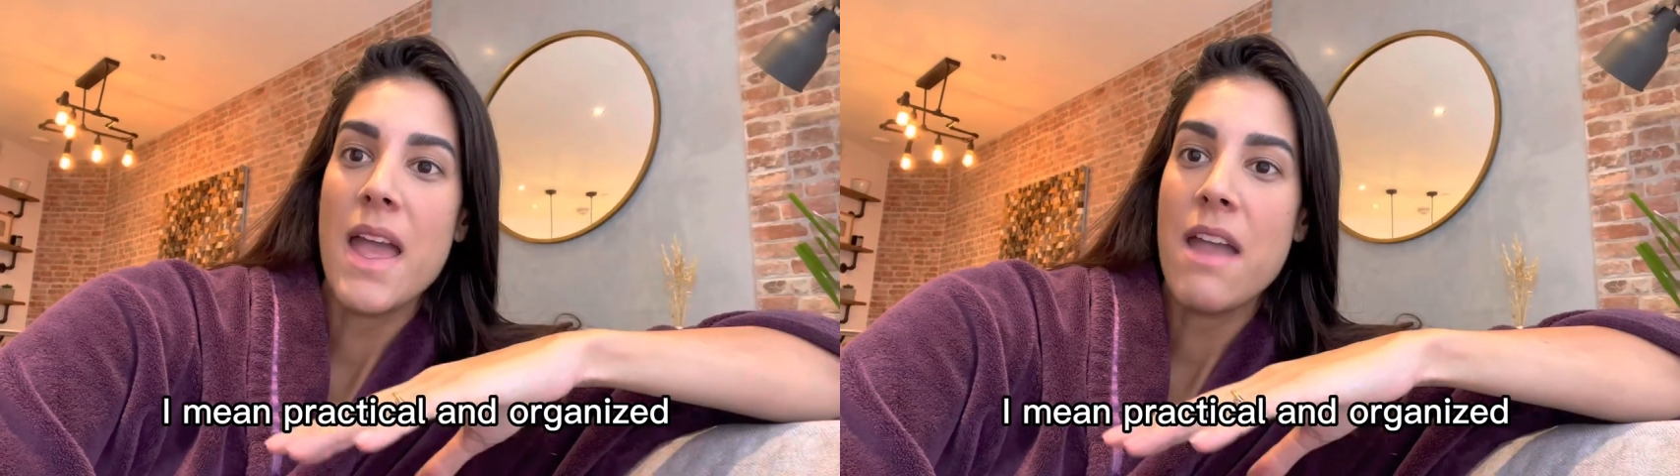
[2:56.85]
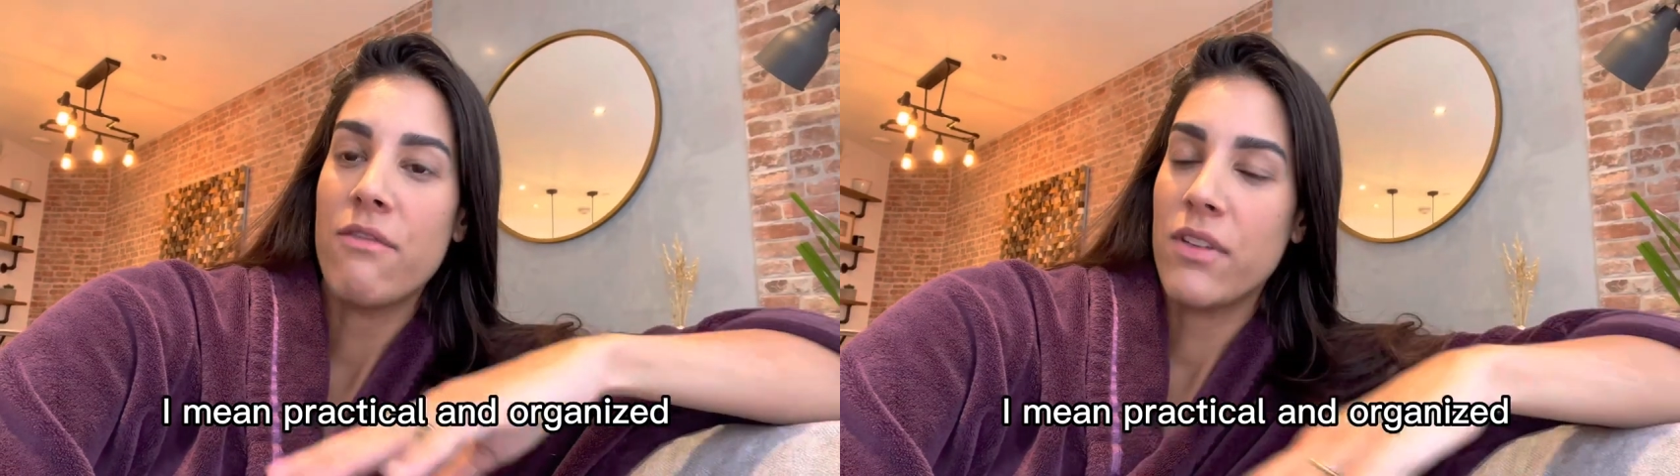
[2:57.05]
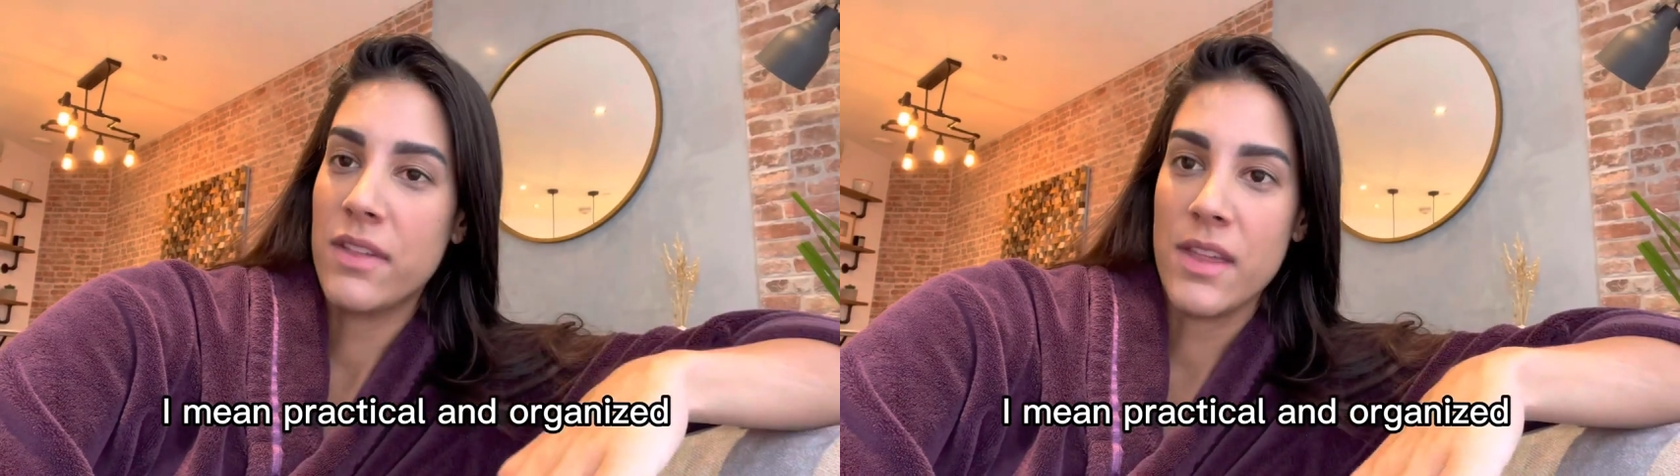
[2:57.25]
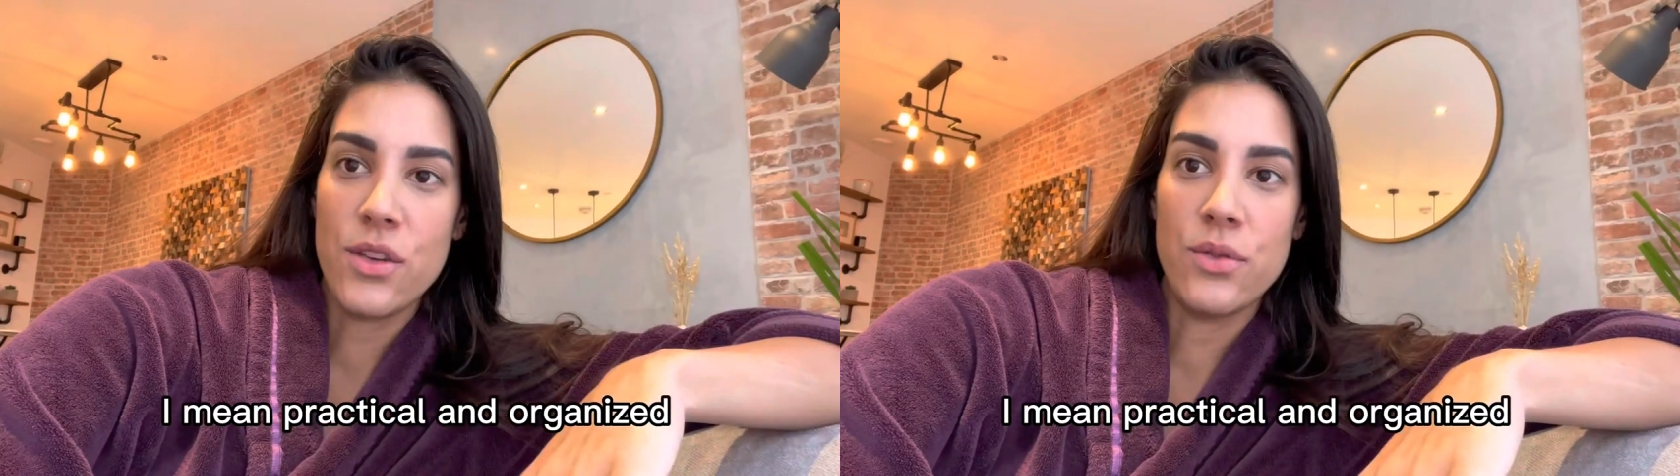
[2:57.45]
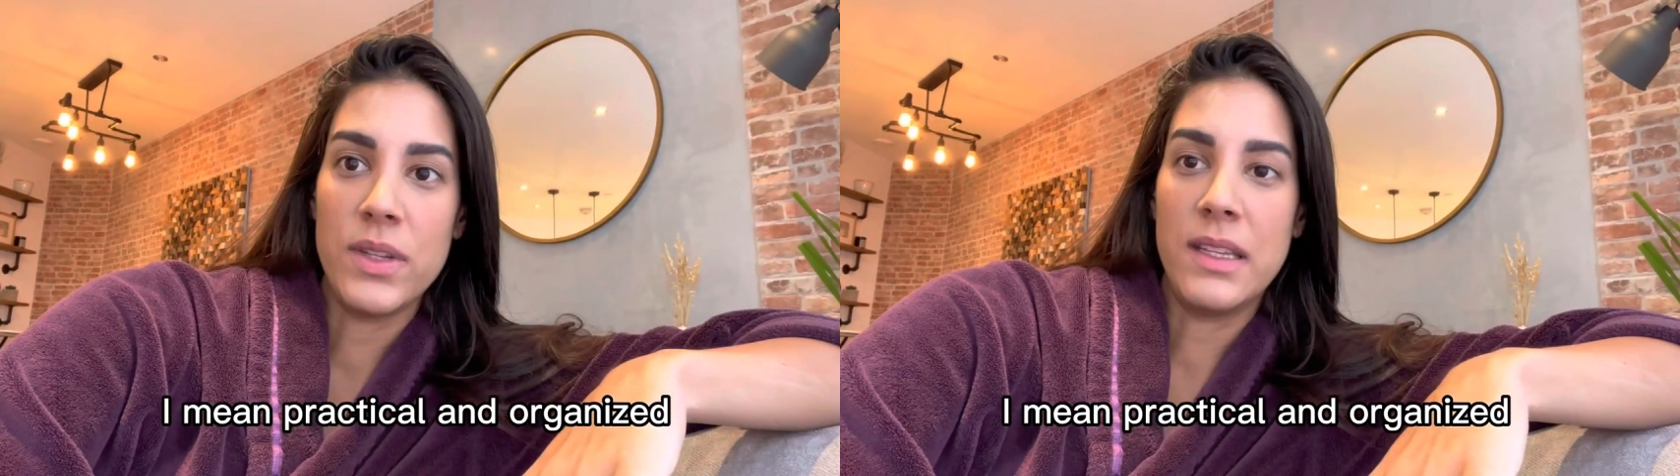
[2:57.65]
everything
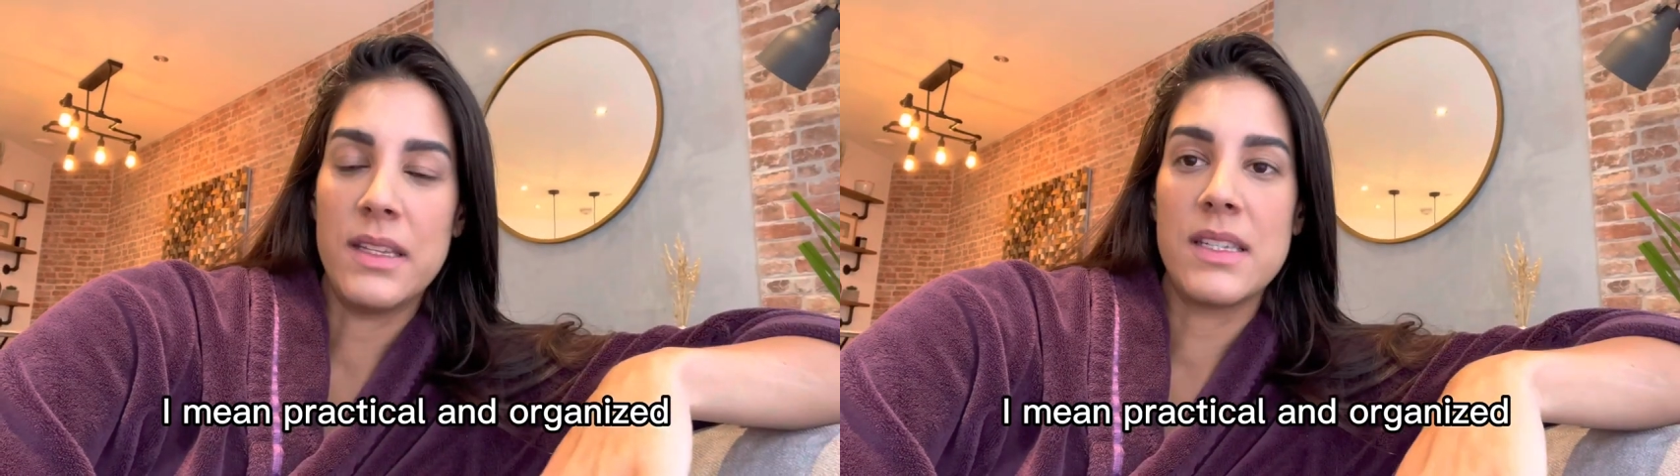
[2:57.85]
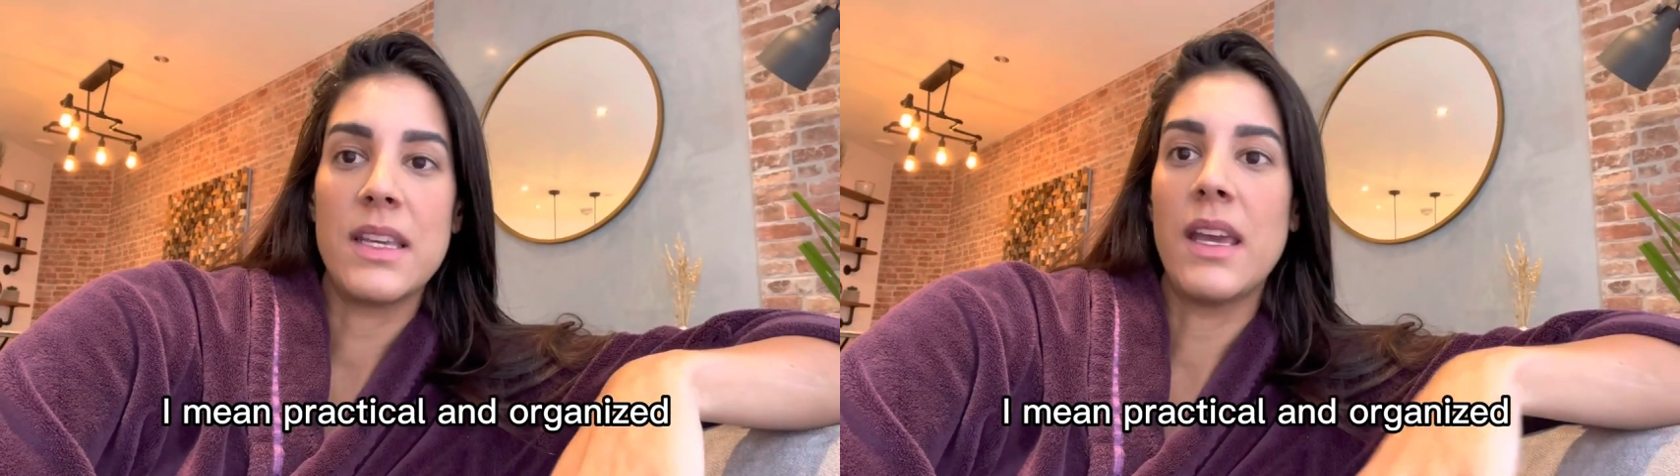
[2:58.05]
you need is